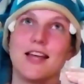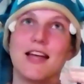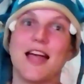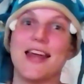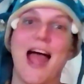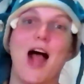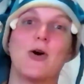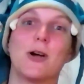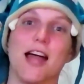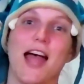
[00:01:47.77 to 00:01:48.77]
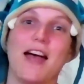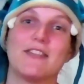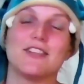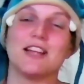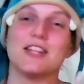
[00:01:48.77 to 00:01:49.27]
an hour and a
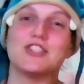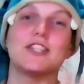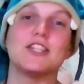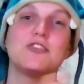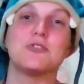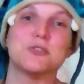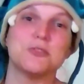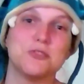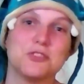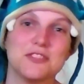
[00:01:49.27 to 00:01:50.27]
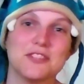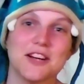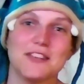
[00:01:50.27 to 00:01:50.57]
half, and I'm like, just introduce yourself.